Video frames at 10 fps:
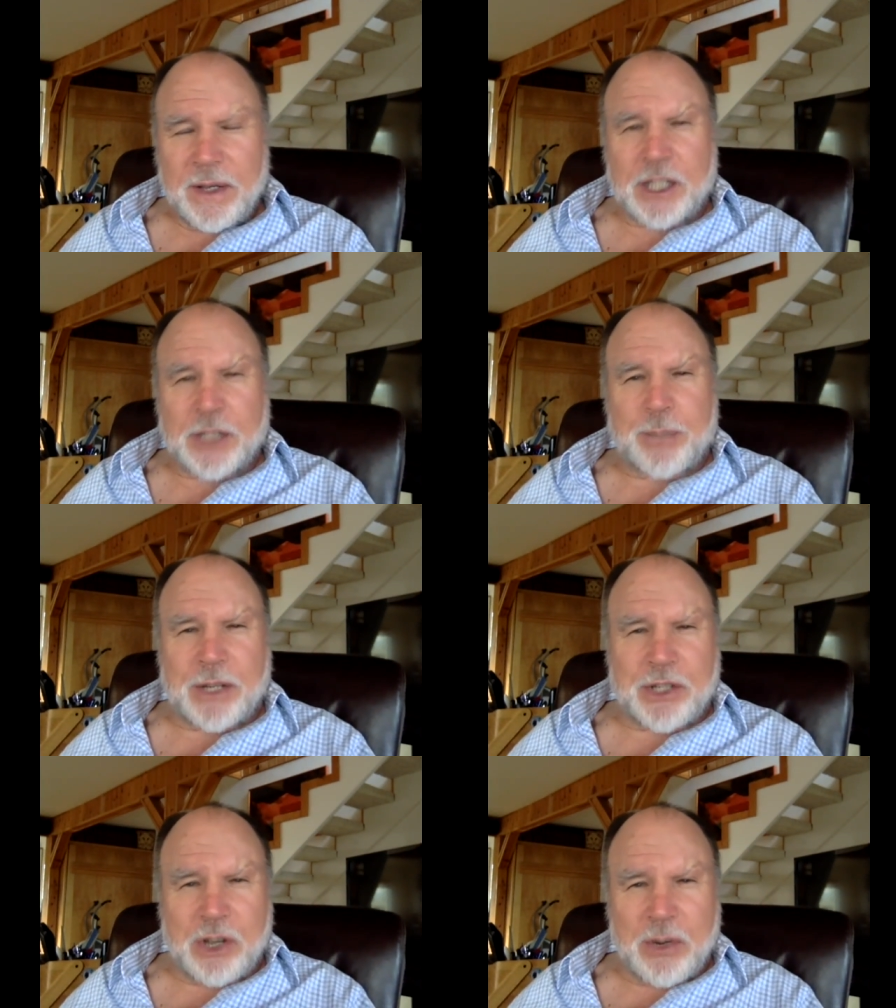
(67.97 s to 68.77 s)

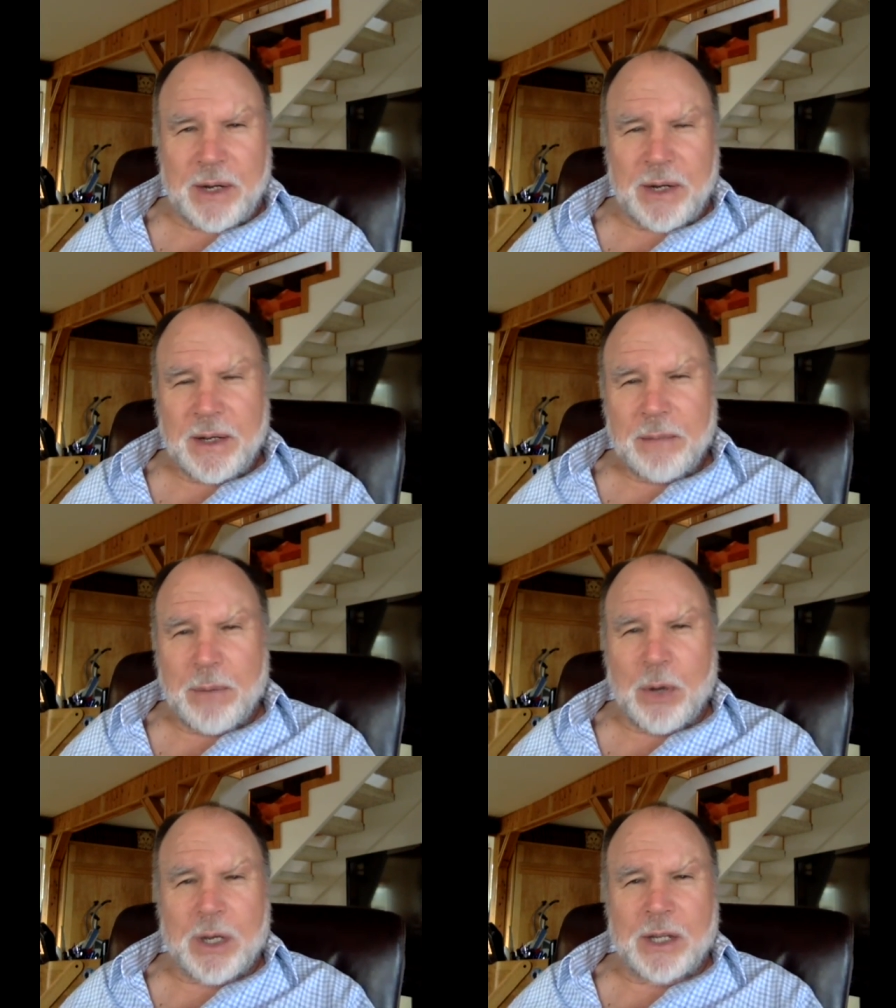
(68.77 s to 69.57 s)
espresso and
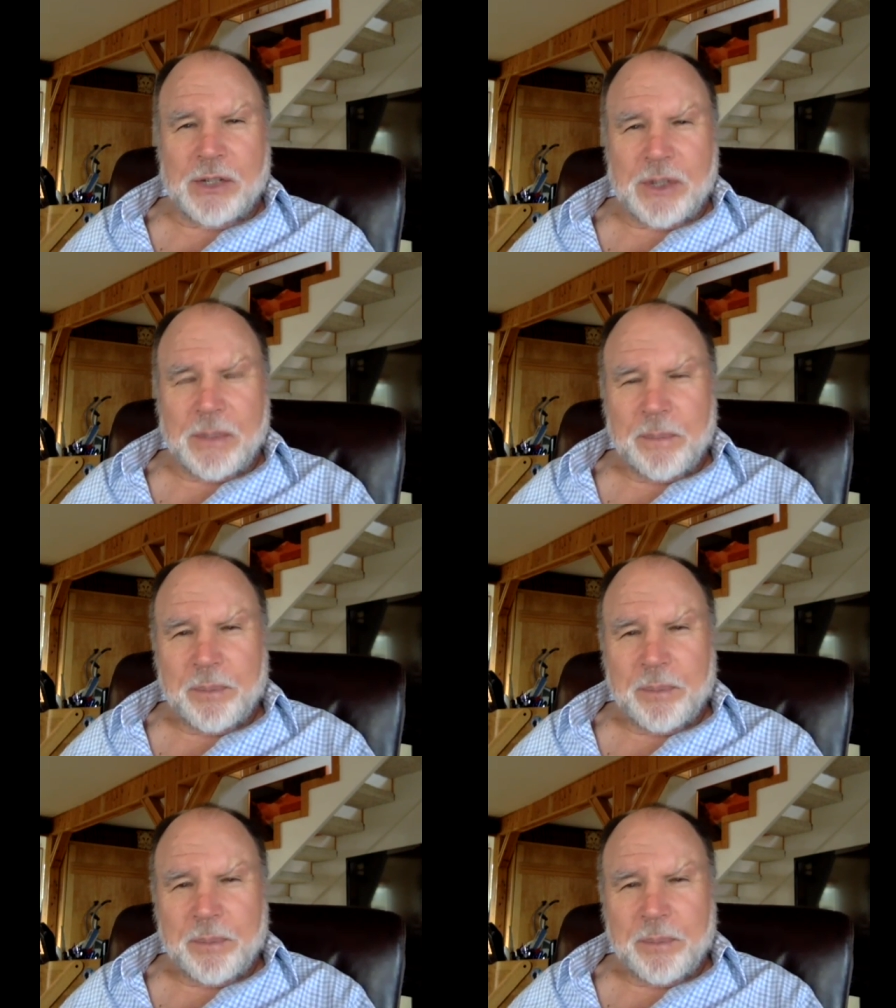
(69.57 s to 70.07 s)
mochas.